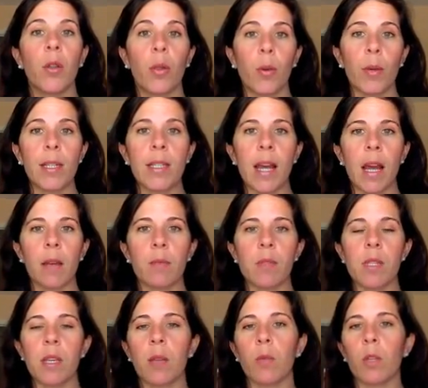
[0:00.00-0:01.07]
3
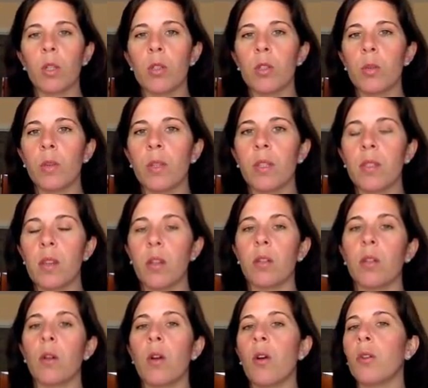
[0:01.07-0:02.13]
times. And when you're doing this on
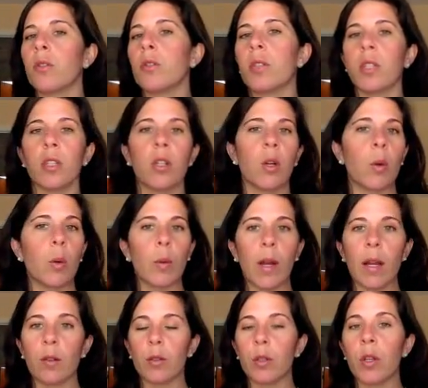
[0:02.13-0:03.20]
your own, you can go
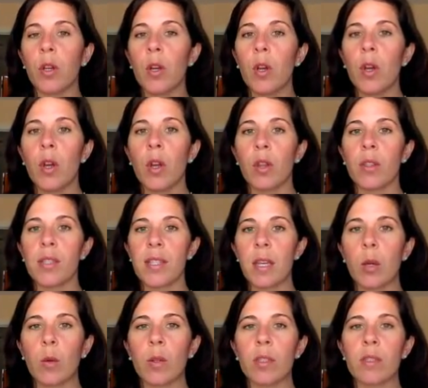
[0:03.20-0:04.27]
around the
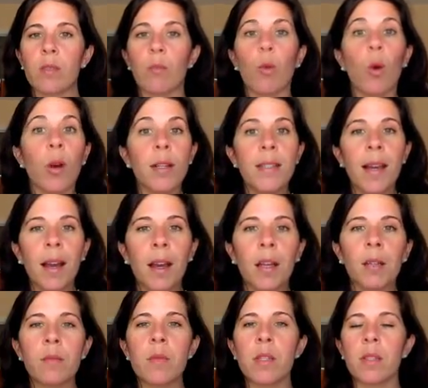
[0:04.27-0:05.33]
sequence more
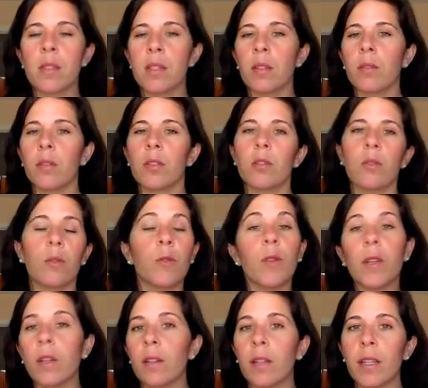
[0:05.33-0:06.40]
times until you
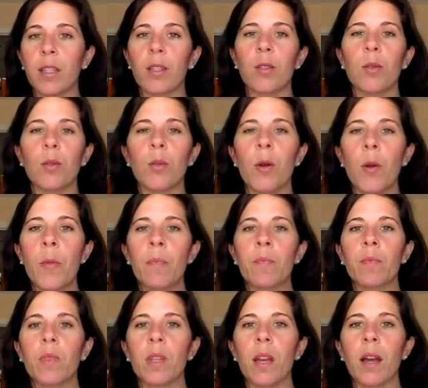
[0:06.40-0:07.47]
feel like you
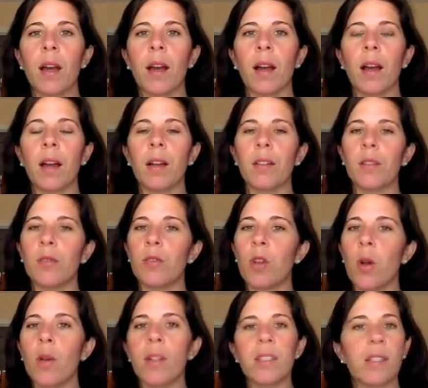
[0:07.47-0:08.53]

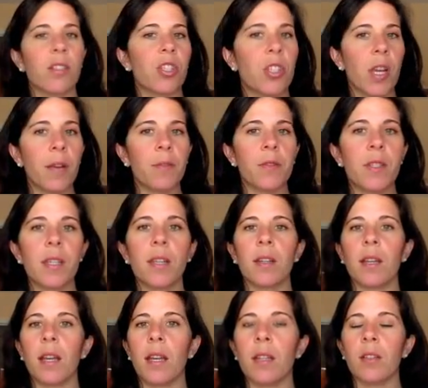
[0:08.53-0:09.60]
notice a shift
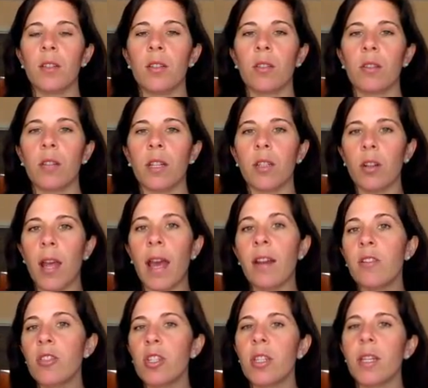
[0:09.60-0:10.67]
in your
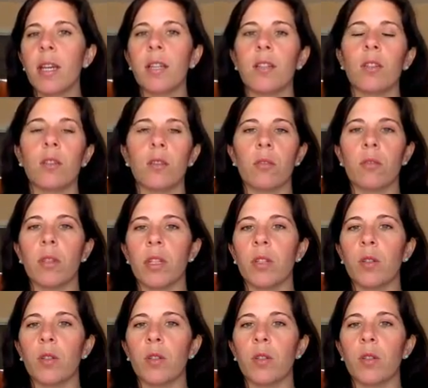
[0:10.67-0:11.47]
energy and your